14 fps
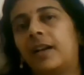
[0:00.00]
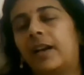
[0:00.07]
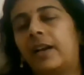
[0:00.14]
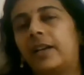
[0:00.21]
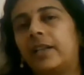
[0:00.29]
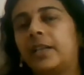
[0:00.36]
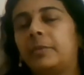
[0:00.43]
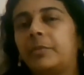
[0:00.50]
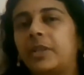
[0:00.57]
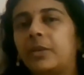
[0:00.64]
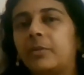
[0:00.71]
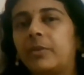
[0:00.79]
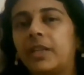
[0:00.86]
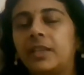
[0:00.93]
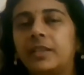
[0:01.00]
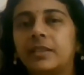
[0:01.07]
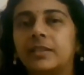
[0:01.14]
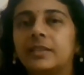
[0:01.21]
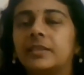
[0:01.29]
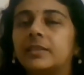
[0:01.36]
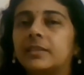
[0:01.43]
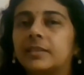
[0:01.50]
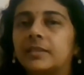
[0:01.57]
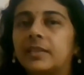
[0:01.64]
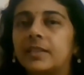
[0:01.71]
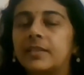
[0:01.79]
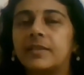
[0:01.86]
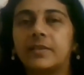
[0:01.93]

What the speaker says: And in between this